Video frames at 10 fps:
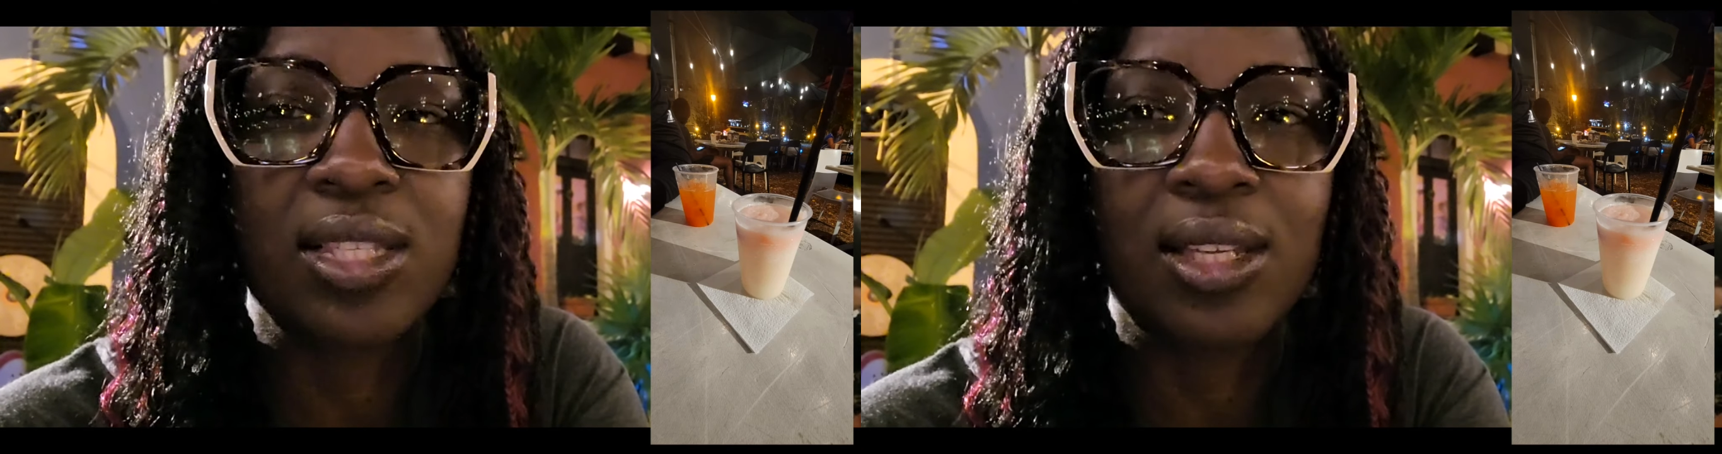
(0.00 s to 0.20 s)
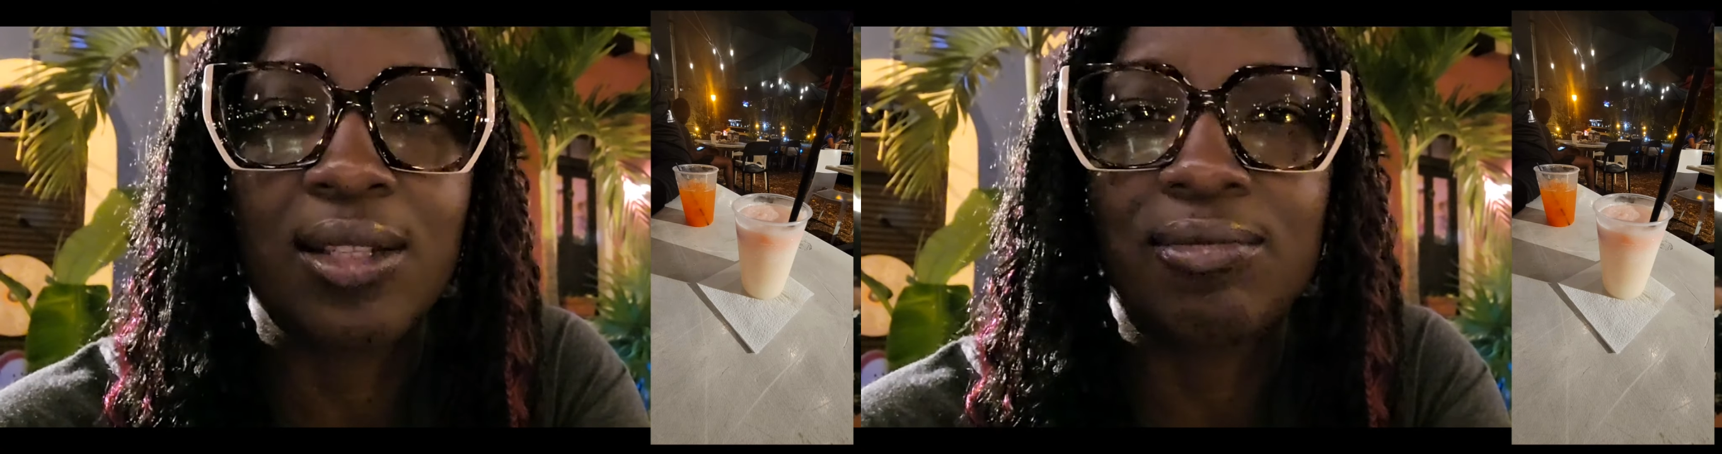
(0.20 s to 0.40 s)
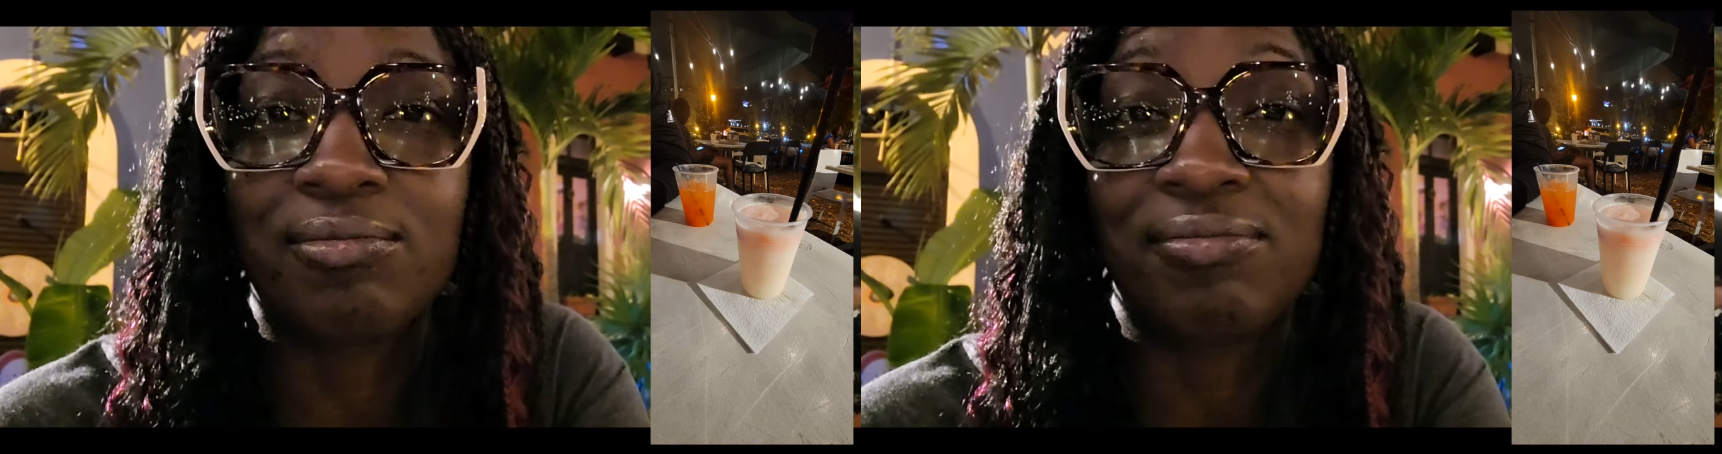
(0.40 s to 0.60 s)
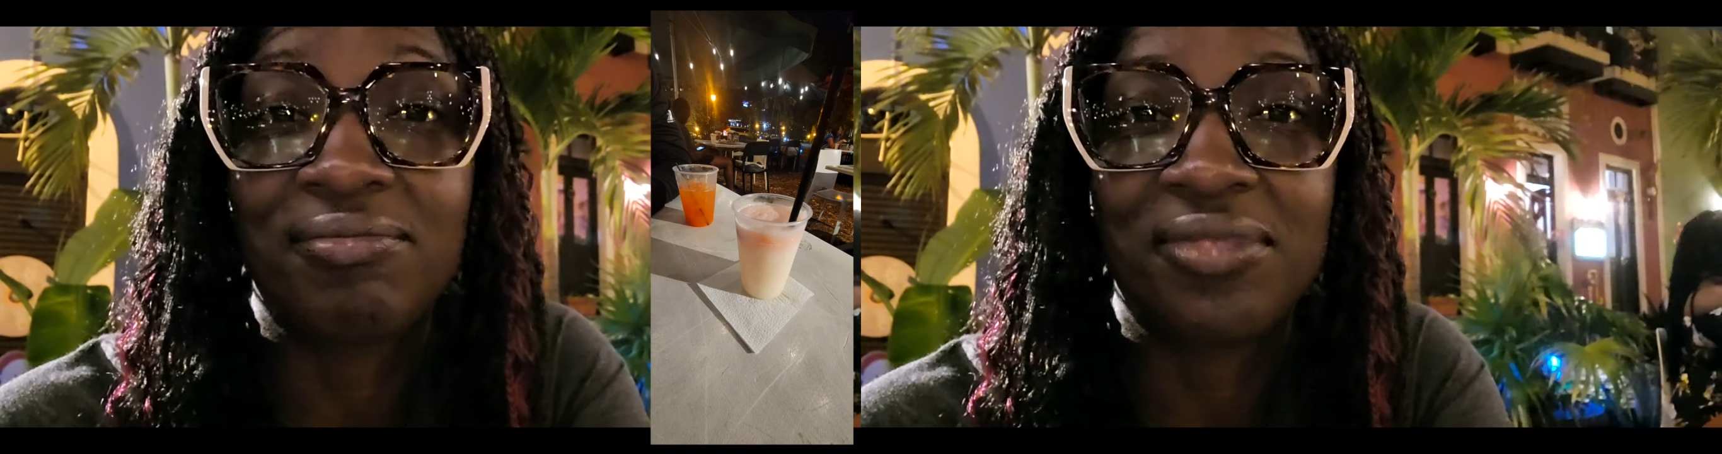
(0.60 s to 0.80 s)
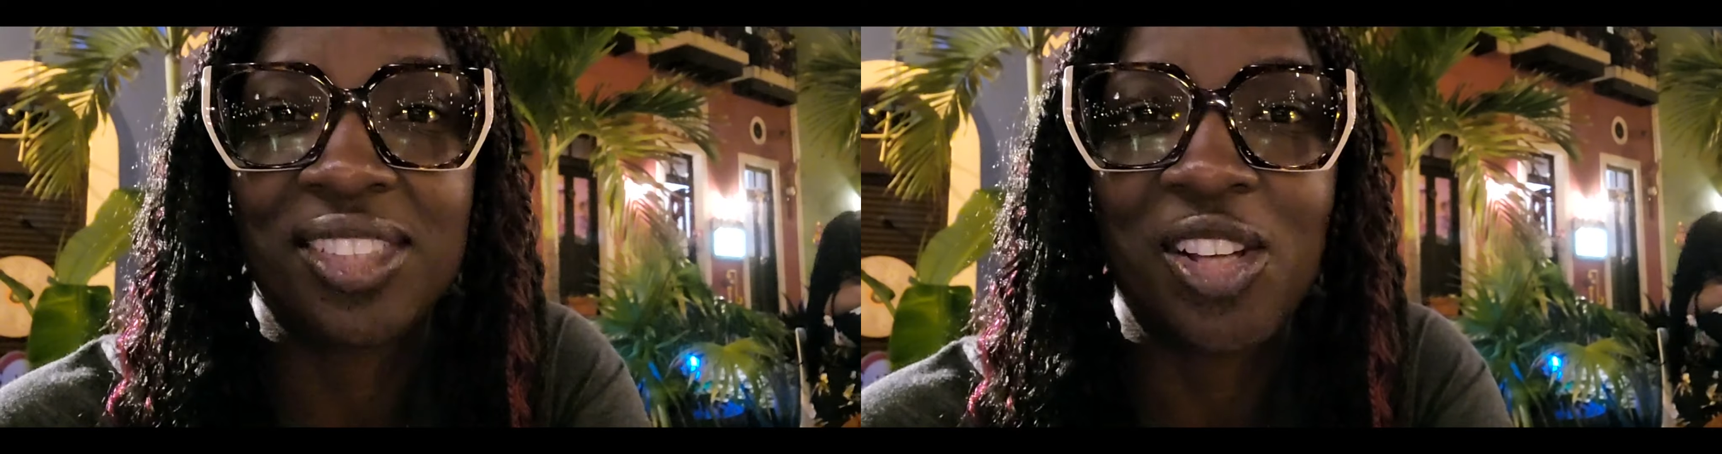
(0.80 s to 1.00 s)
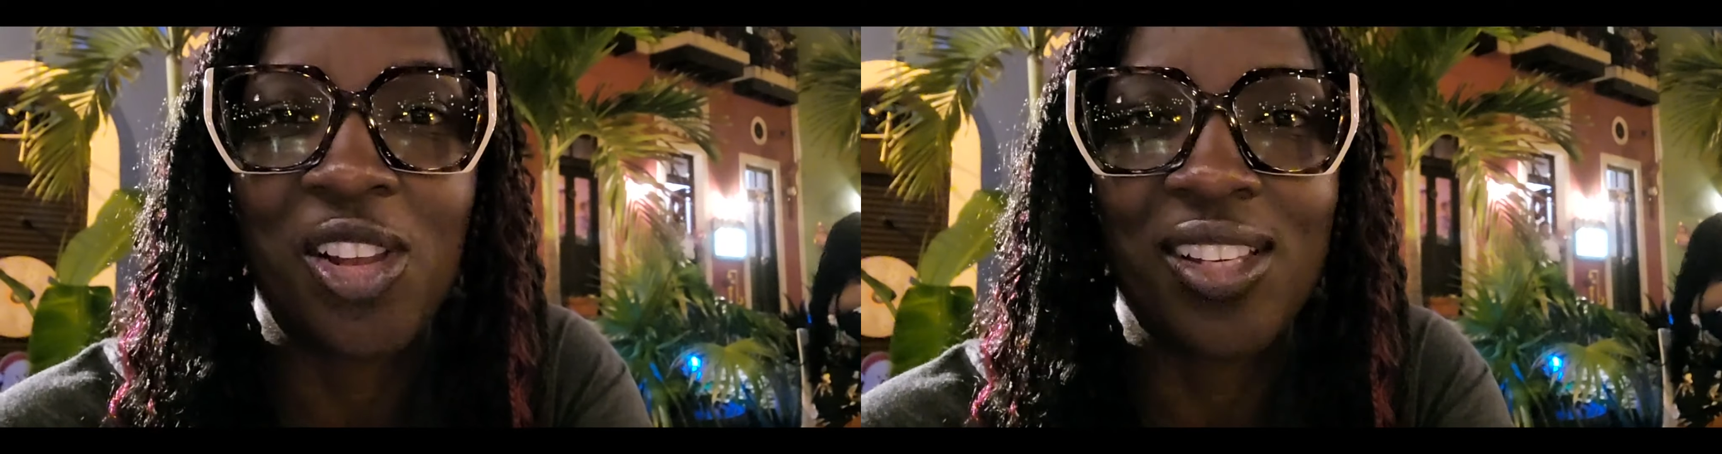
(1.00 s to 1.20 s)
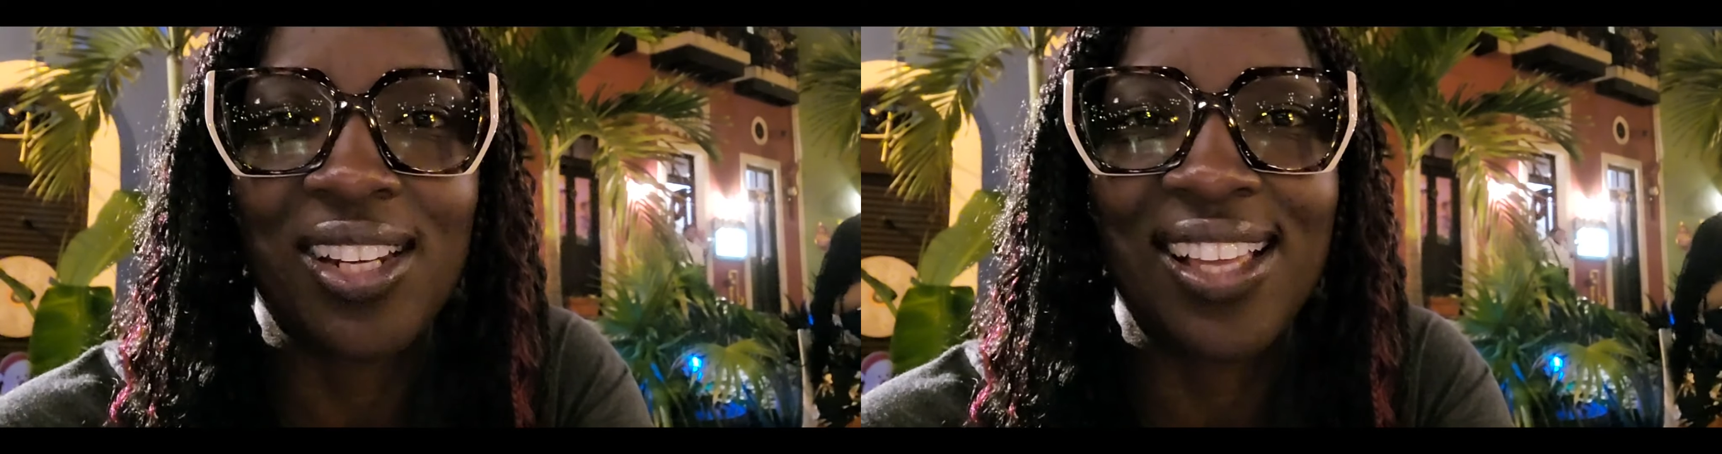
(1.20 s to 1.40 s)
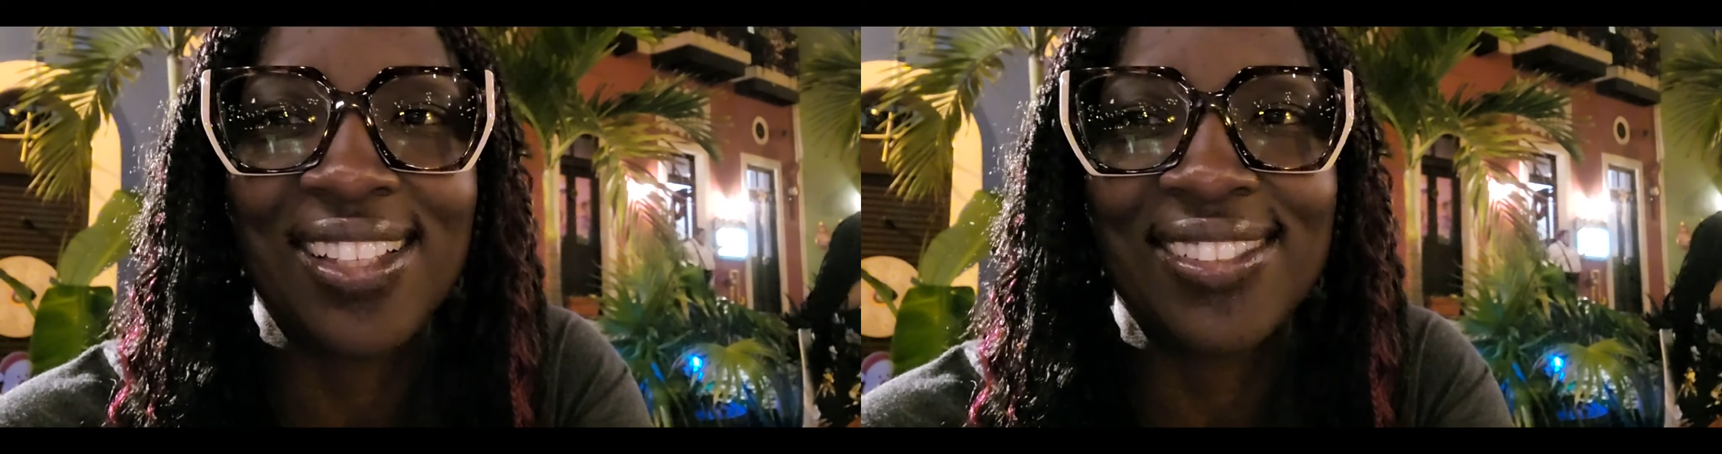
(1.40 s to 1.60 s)
and call it
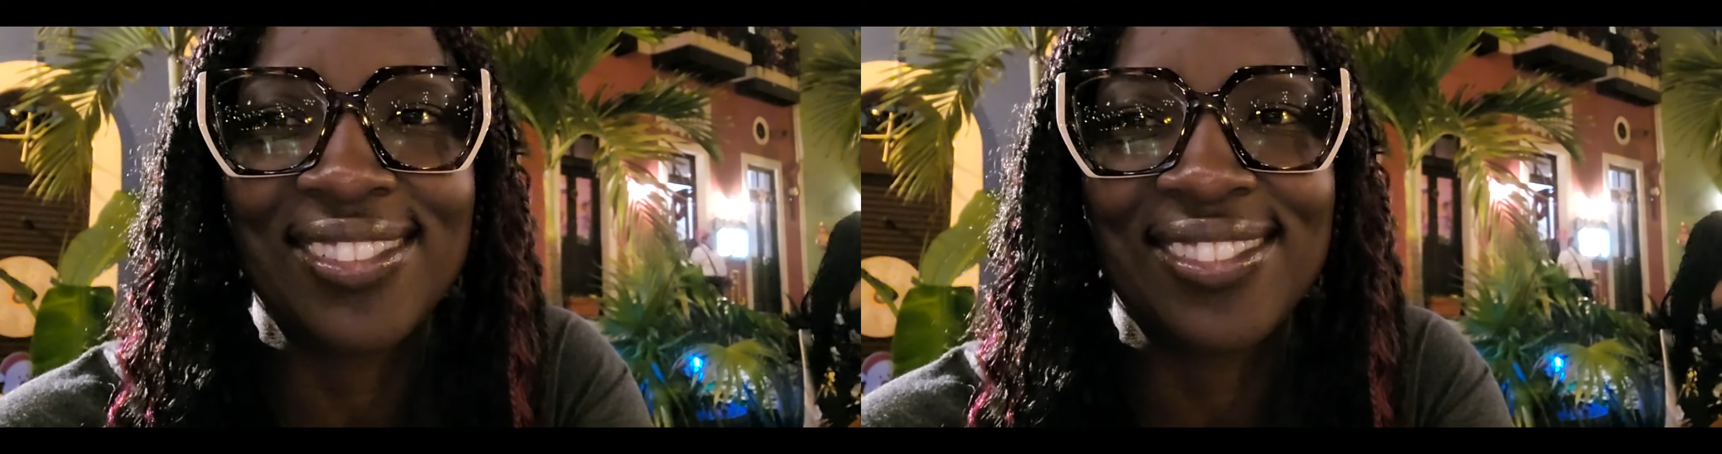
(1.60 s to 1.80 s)
a night.